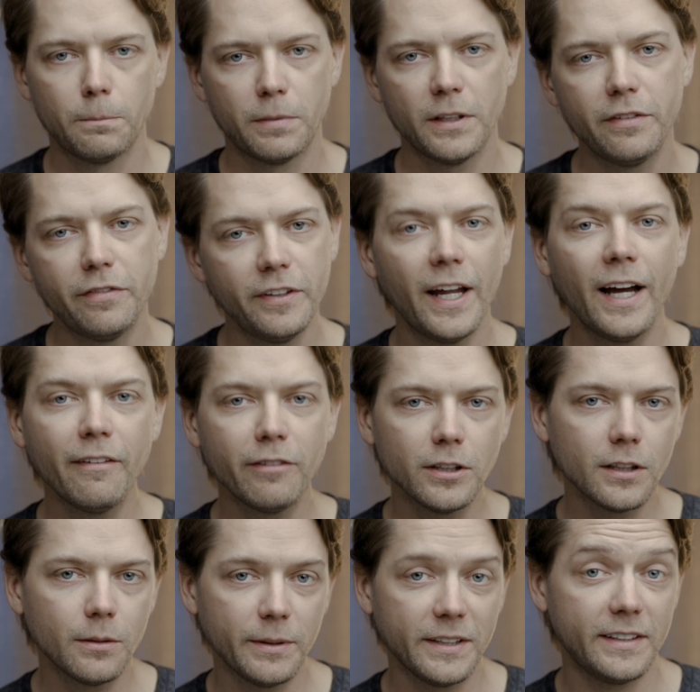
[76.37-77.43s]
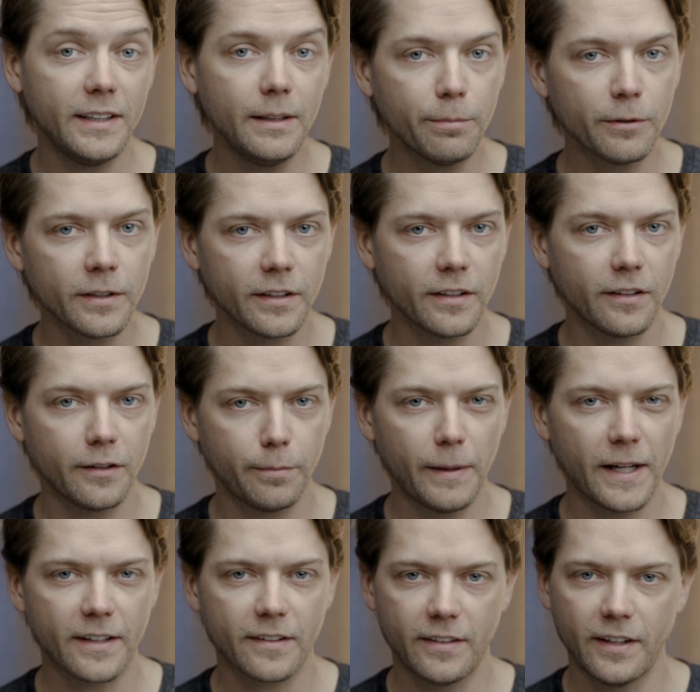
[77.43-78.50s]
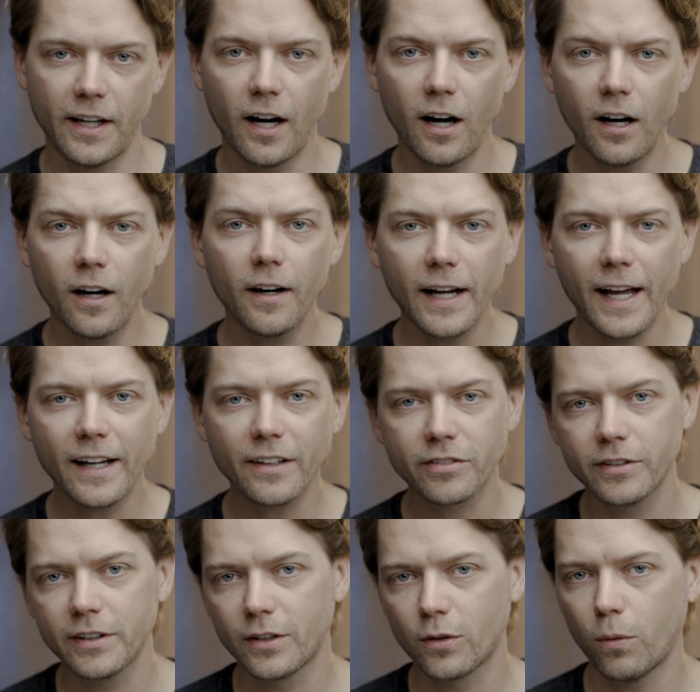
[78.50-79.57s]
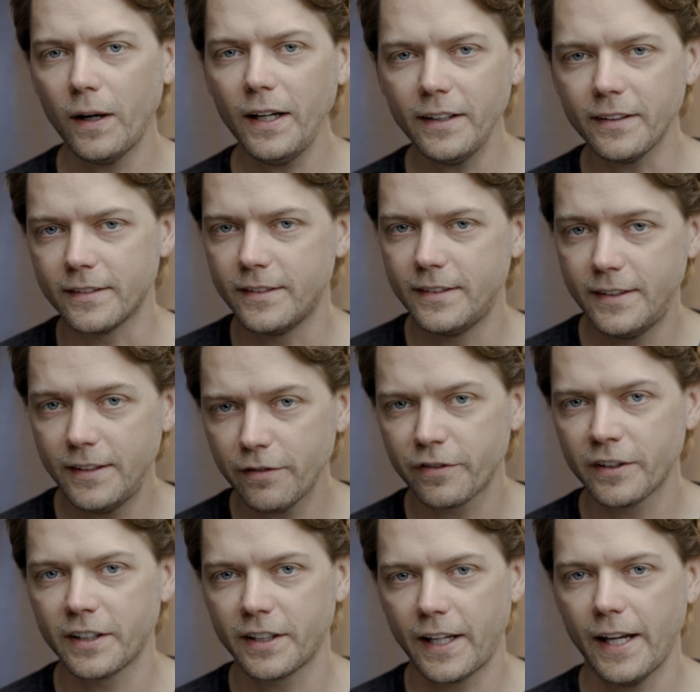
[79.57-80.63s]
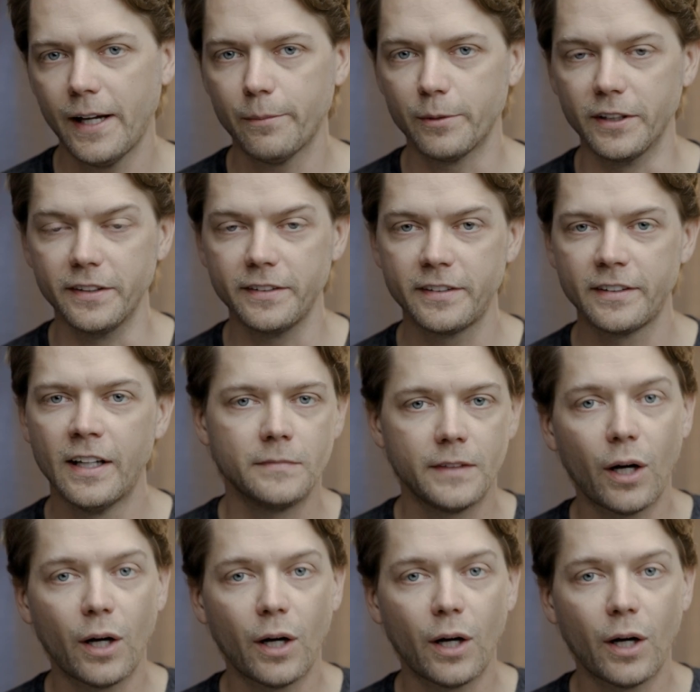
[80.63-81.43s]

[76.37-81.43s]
But if you dive a little bit deeper into the specs, they are actually quite different cameras.